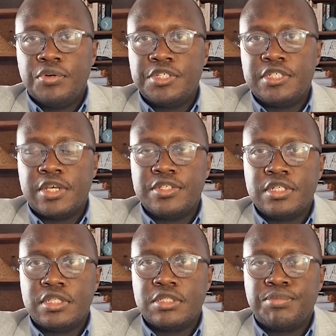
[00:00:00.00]
40
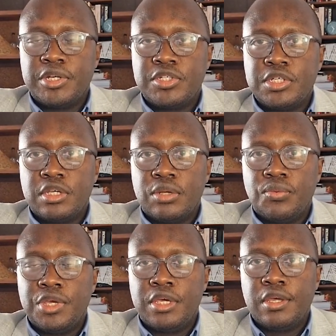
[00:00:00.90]
cents in this
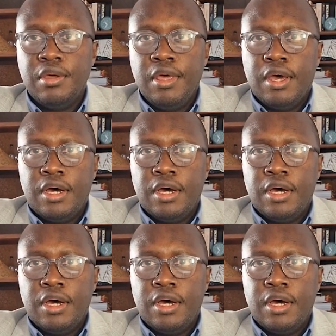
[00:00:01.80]
particular week.